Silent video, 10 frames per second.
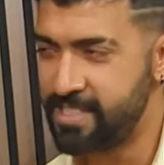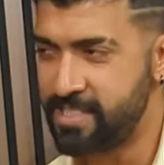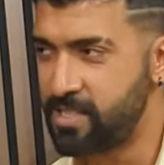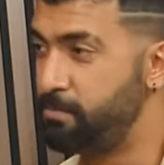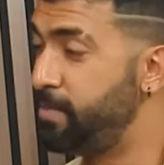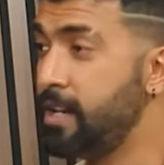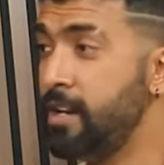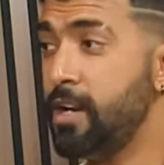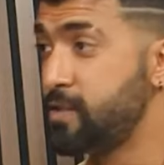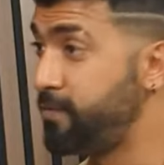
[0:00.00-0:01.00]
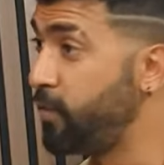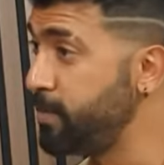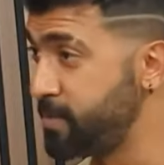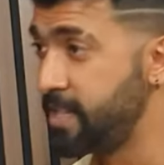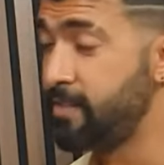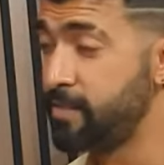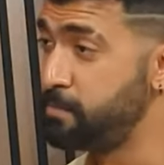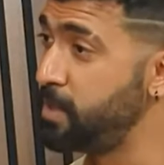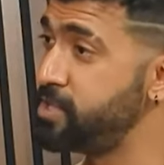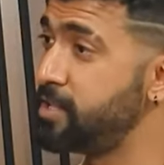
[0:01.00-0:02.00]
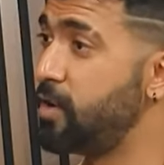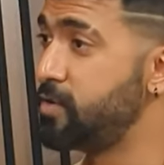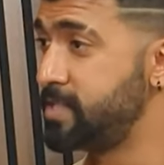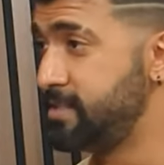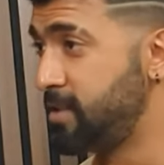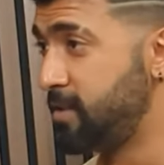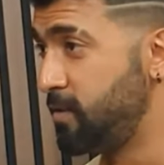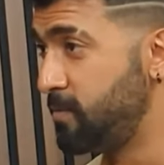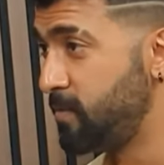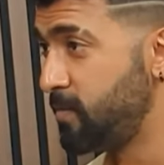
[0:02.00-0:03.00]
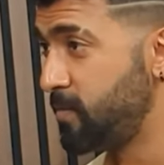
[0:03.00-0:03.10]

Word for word: so this is a big. So 40% of the budget goes into